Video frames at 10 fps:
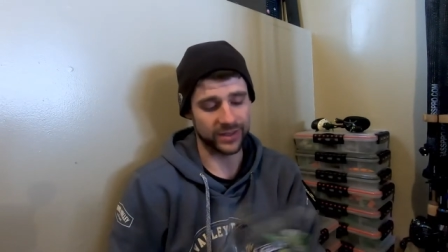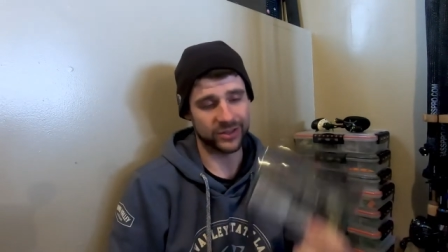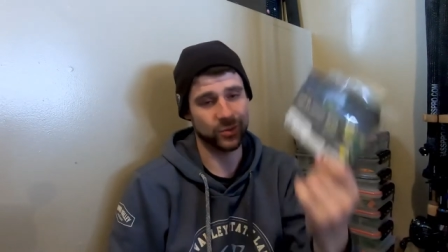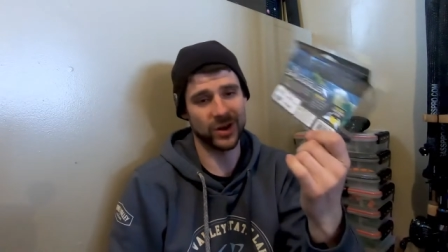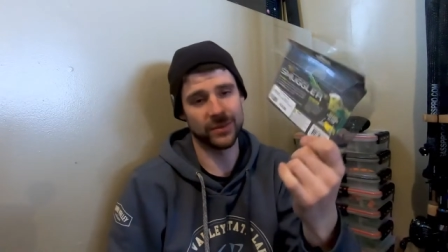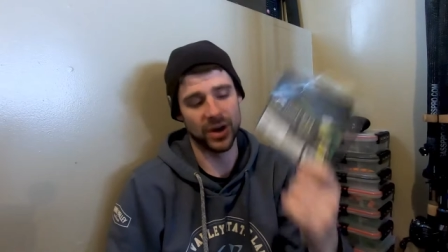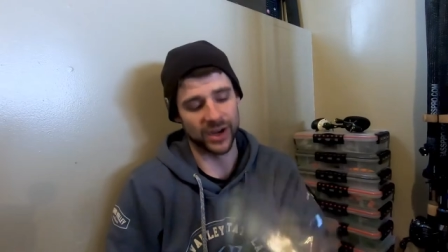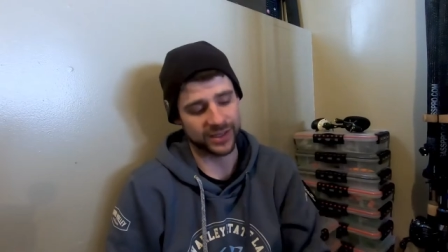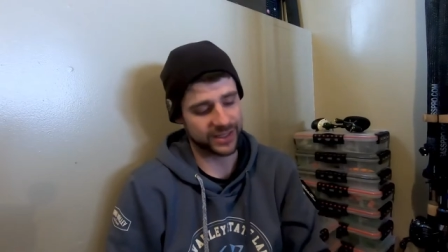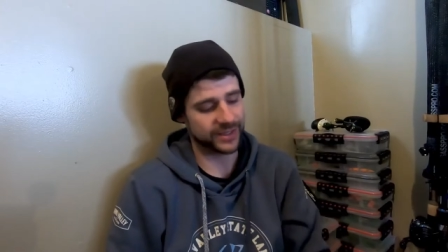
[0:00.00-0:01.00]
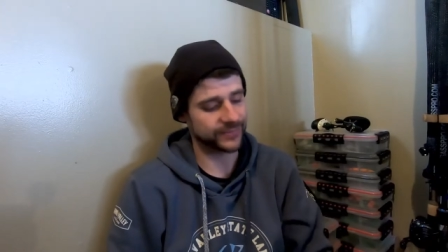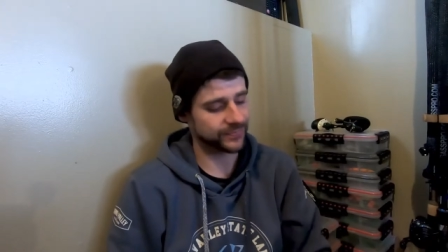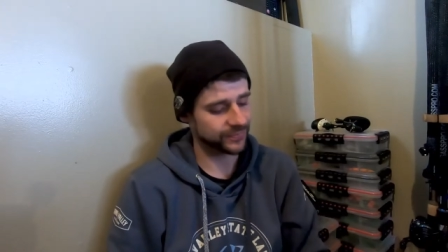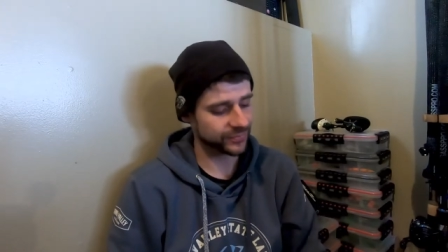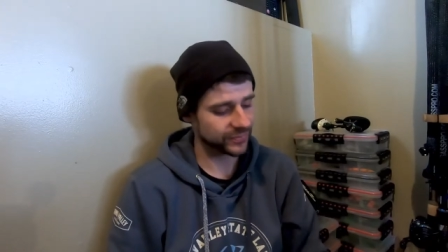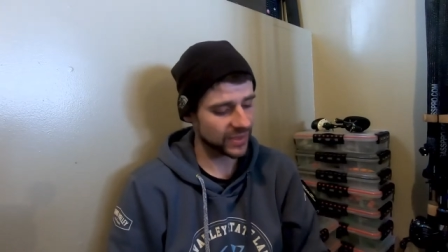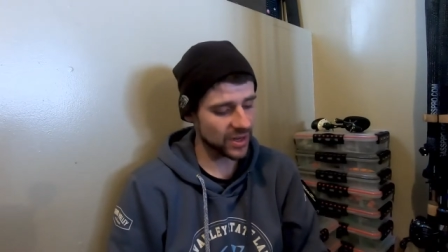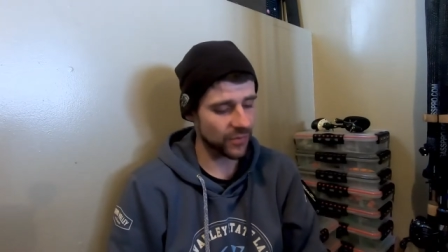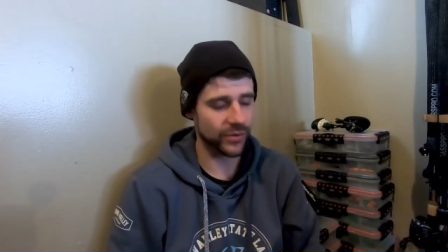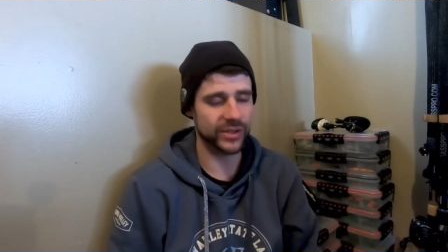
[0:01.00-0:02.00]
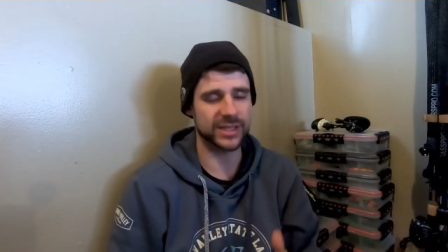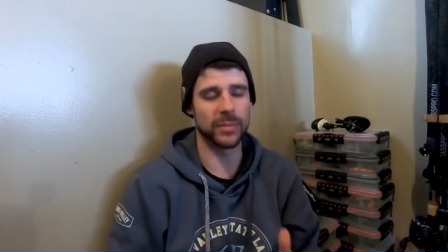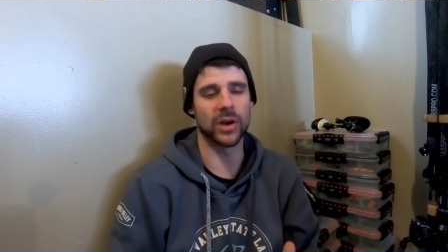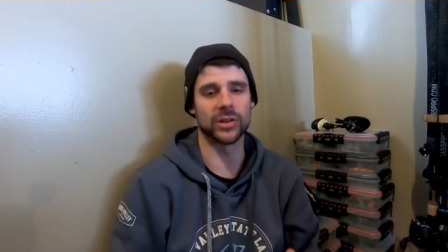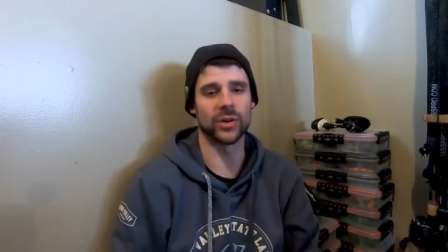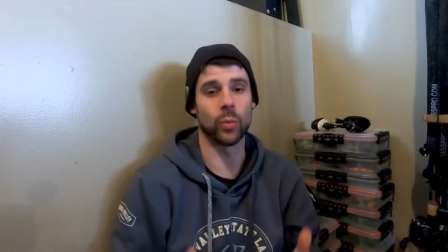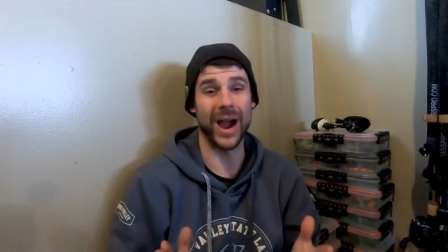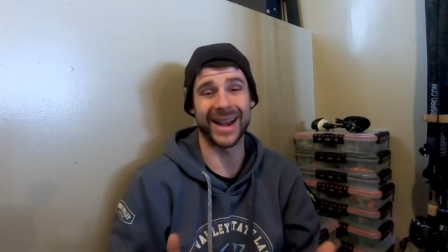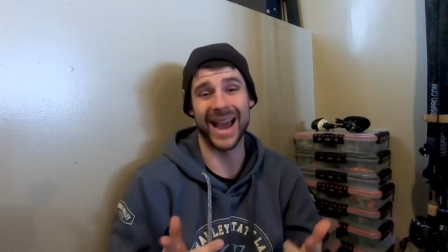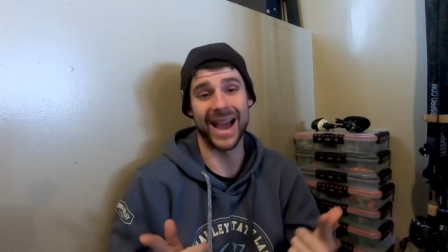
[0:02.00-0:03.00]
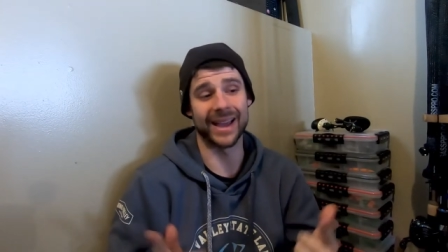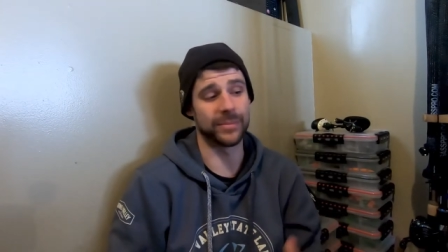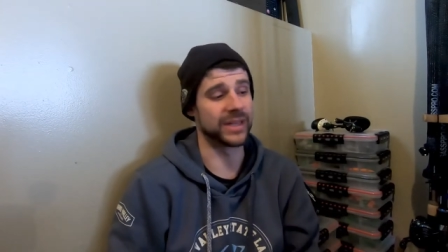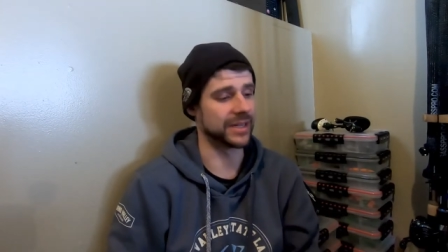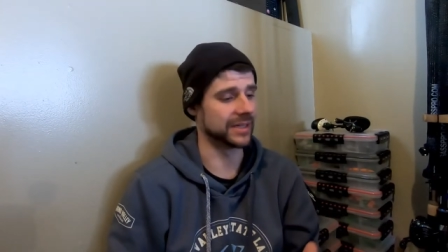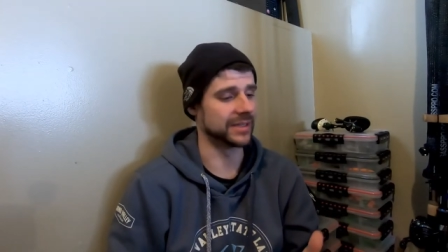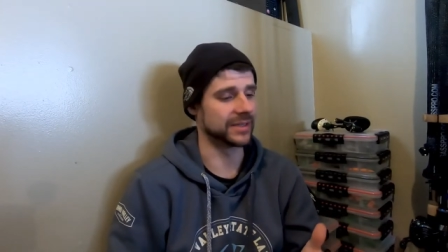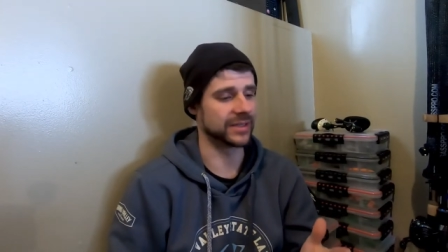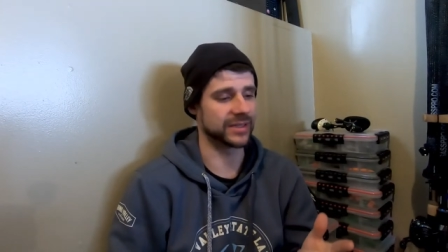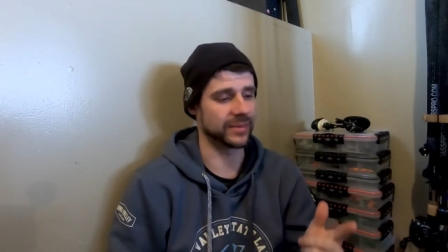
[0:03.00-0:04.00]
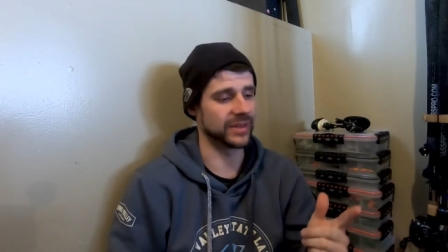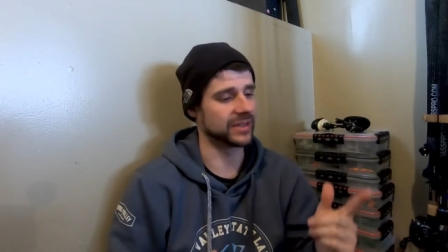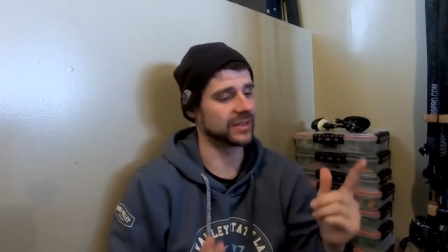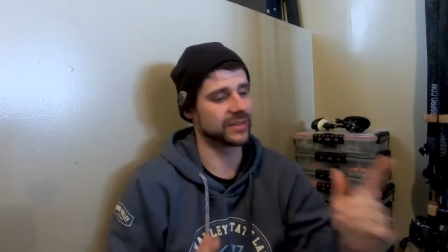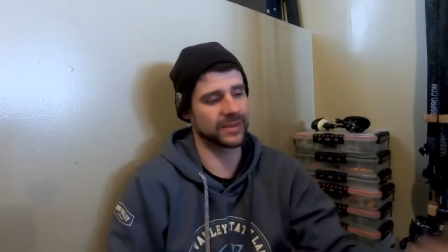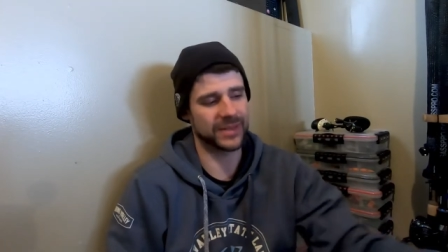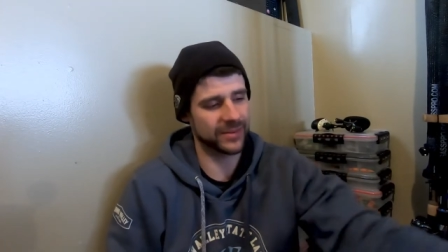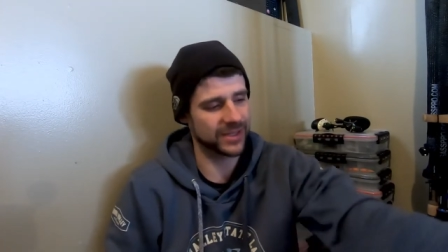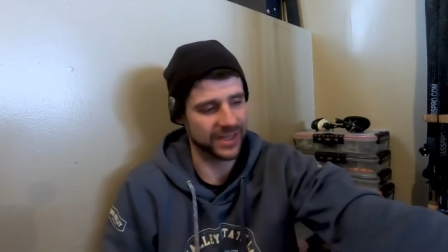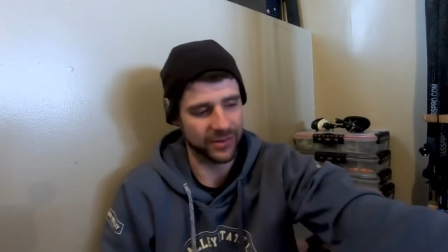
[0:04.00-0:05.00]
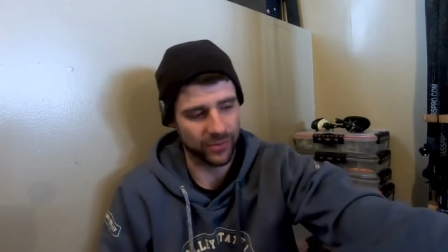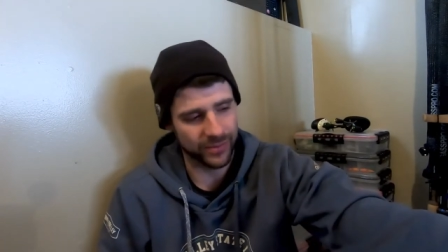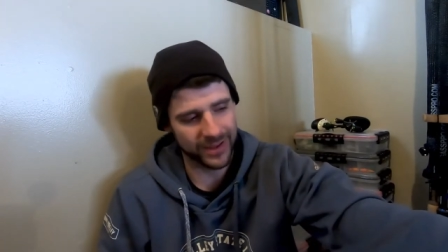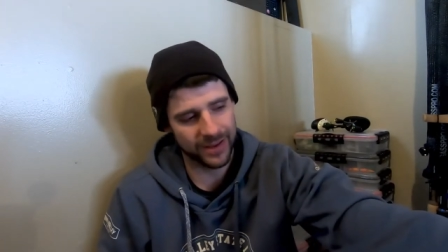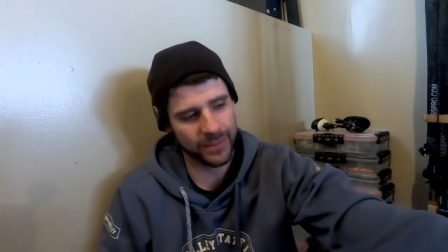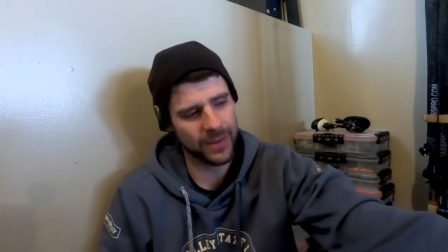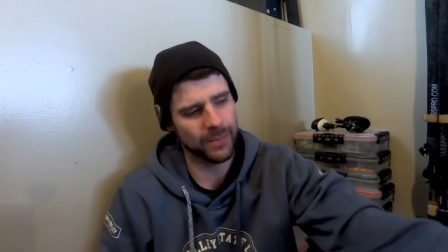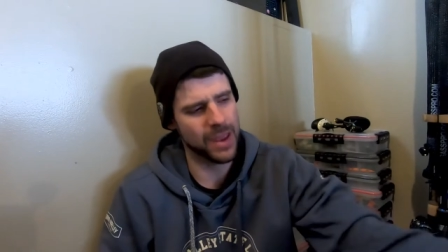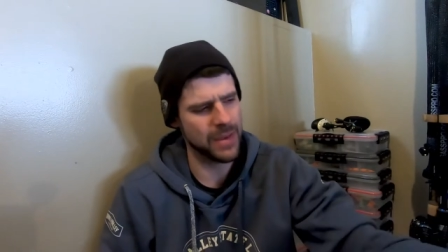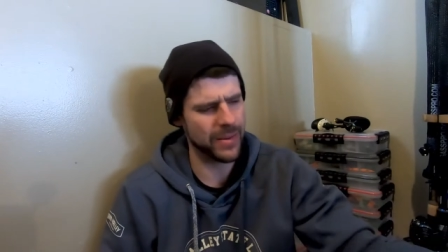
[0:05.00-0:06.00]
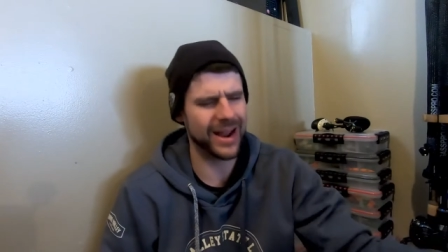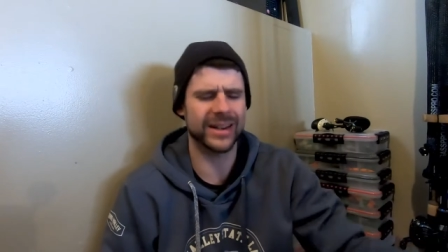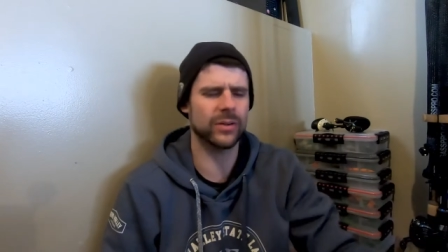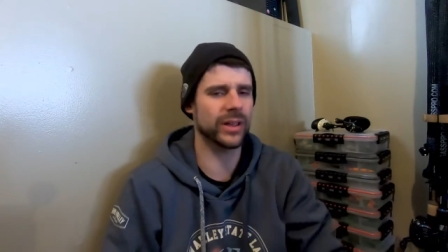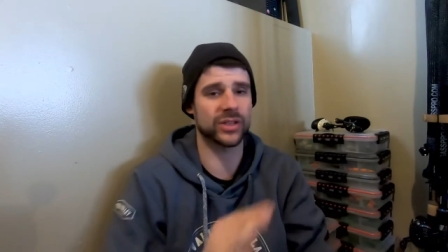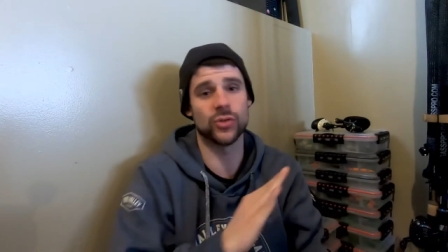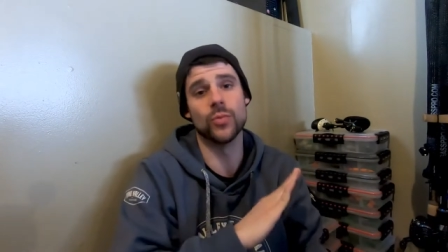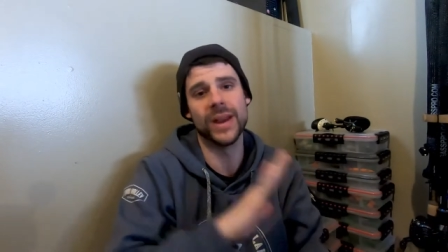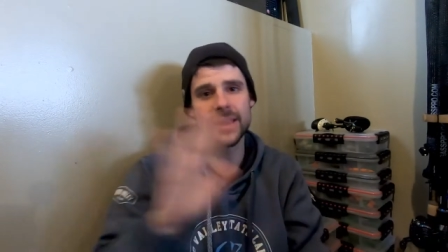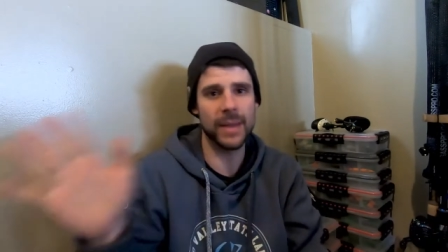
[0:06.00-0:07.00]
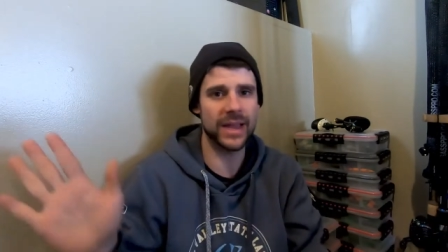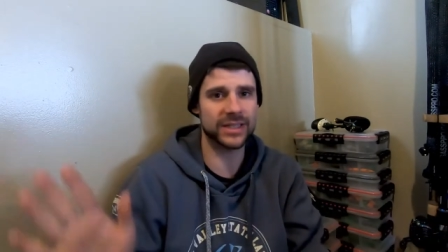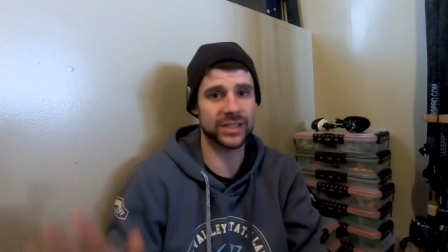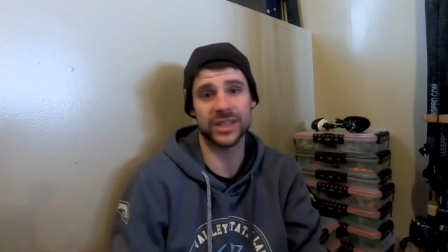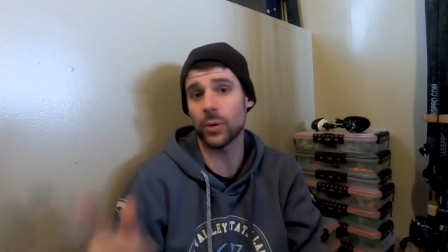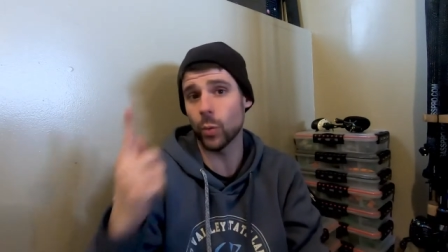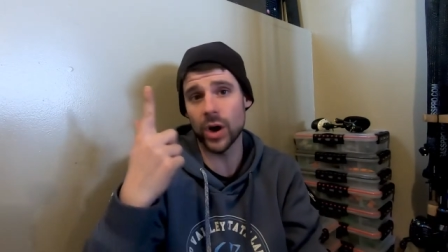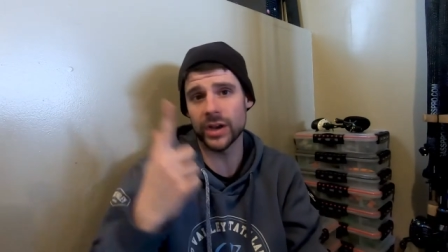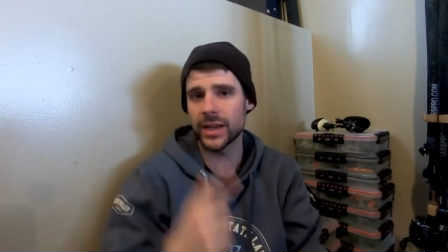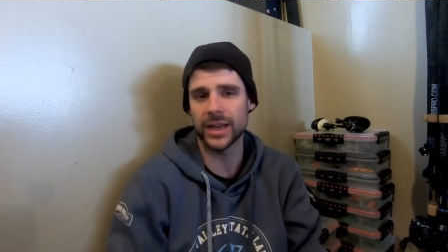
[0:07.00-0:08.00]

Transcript: $20 for the smuggler. Why not? Because, just, I mean, sometimes it's like, maybe not. Don't get too many baits. Just get one